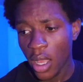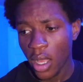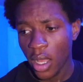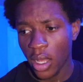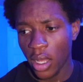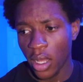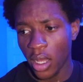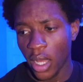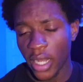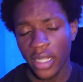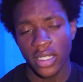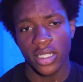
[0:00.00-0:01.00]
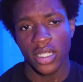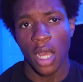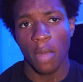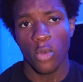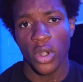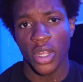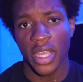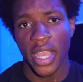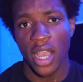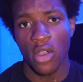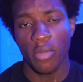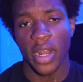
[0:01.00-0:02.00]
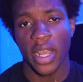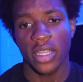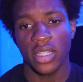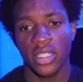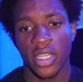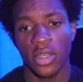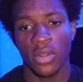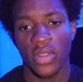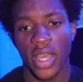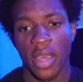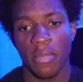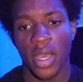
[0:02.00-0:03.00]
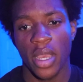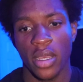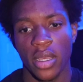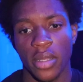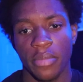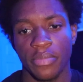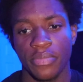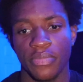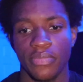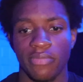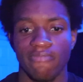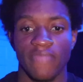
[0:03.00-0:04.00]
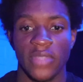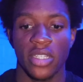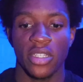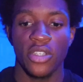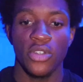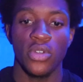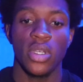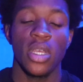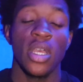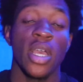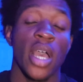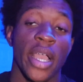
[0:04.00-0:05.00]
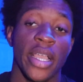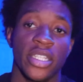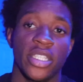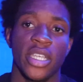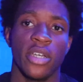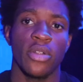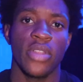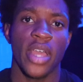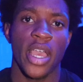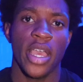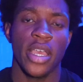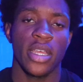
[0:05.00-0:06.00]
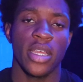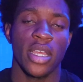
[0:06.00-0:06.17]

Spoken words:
I didn't stop working out, but I could tell that That's cute. I could tell that